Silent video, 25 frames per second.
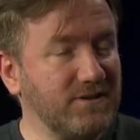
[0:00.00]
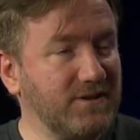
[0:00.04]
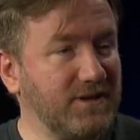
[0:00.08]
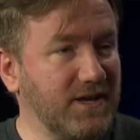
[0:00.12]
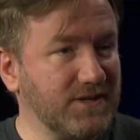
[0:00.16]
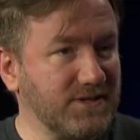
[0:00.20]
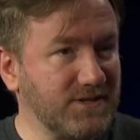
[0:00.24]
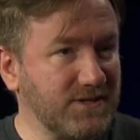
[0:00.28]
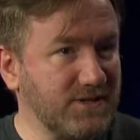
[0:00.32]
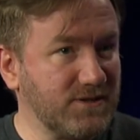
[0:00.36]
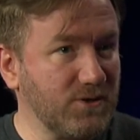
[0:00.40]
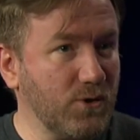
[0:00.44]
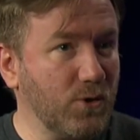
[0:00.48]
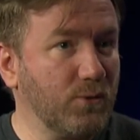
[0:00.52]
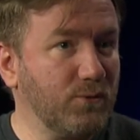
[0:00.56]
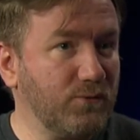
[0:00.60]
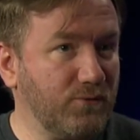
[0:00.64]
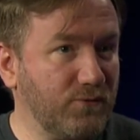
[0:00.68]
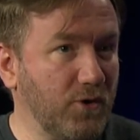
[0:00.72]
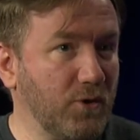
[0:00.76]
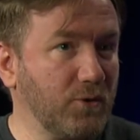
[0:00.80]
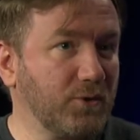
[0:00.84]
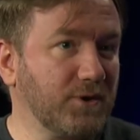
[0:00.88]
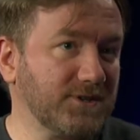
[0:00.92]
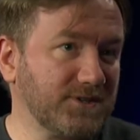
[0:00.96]
gets so
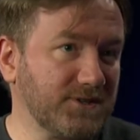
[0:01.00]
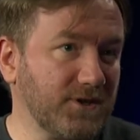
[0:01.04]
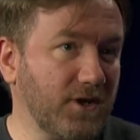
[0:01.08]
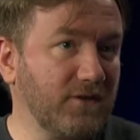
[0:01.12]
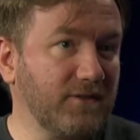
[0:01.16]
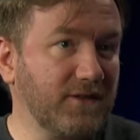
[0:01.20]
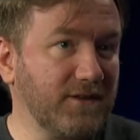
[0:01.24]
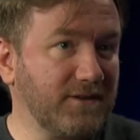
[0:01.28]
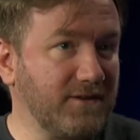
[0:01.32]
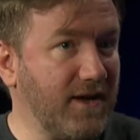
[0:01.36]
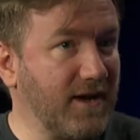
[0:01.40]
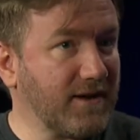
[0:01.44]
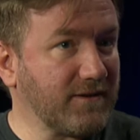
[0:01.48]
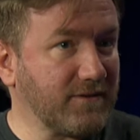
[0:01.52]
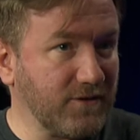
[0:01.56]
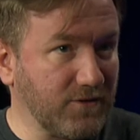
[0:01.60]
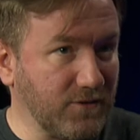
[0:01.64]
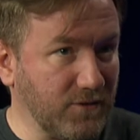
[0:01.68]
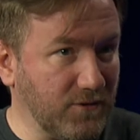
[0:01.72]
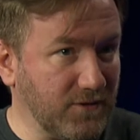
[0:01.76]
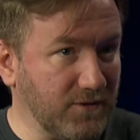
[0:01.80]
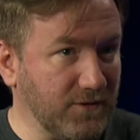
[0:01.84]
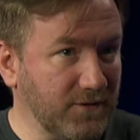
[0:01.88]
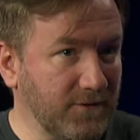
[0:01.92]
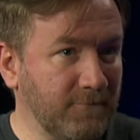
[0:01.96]
focused on the
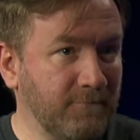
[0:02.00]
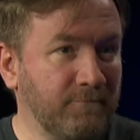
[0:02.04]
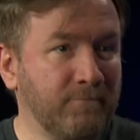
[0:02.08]
technical